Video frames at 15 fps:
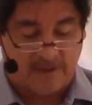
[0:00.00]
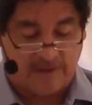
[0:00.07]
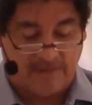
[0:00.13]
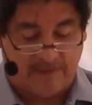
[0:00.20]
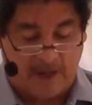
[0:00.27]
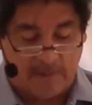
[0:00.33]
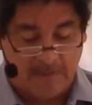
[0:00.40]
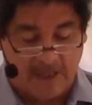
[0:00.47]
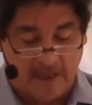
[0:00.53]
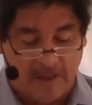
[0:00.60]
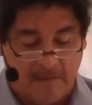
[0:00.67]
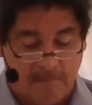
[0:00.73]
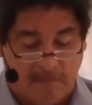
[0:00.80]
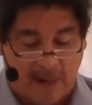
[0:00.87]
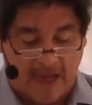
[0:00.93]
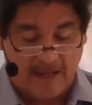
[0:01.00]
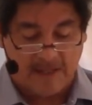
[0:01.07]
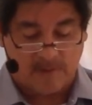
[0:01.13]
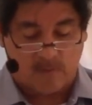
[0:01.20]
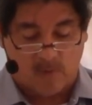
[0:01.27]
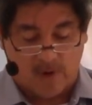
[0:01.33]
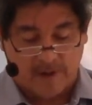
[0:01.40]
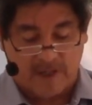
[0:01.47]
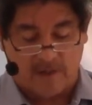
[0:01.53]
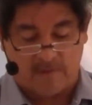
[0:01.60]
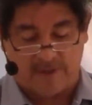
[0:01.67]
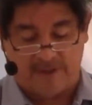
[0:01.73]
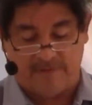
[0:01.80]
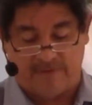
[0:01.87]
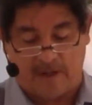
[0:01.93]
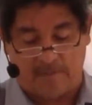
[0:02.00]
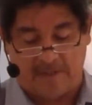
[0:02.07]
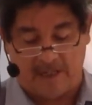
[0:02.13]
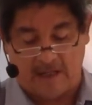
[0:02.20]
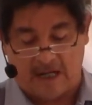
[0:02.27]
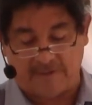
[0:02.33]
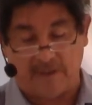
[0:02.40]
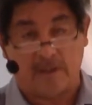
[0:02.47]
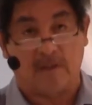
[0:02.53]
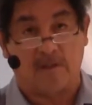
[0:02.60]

to the family implies working with the family and